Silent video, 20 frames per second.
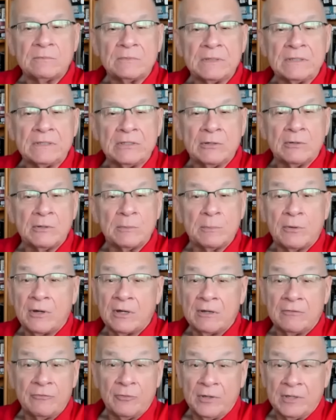dear
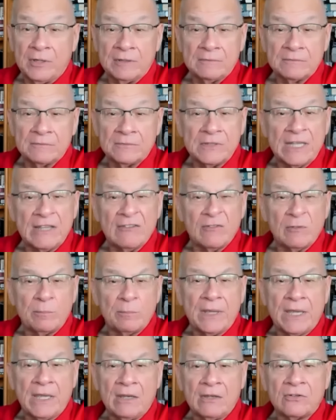departed friend David
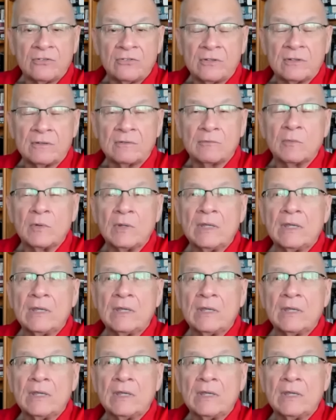Pallison